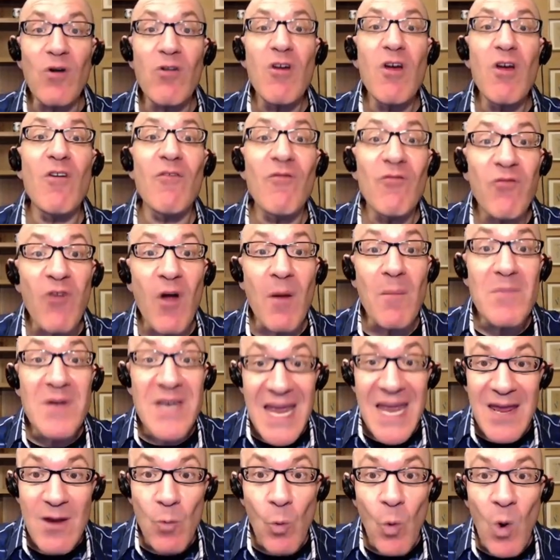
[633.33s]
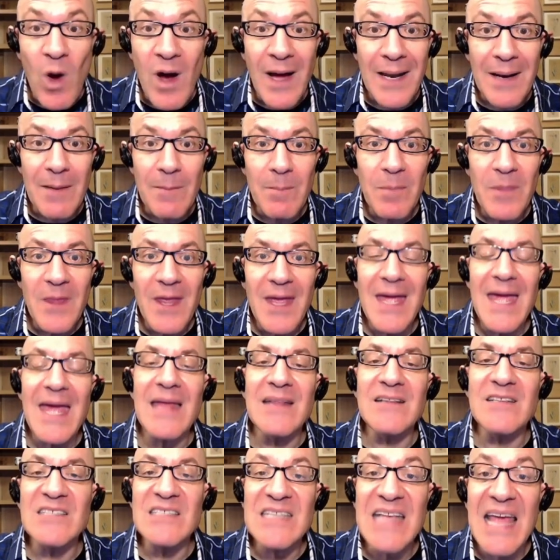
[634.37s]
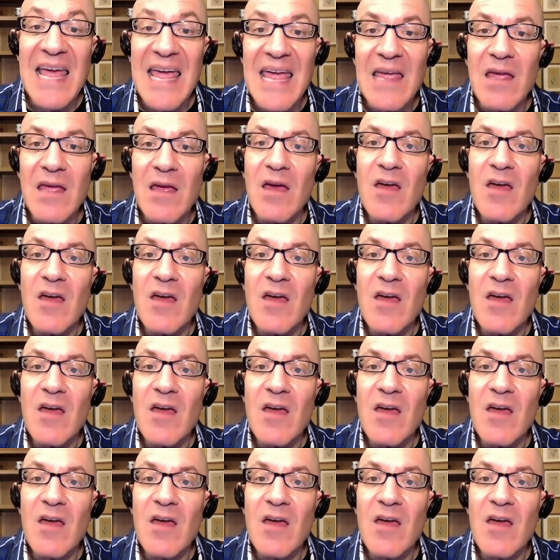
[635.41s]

from day one and say,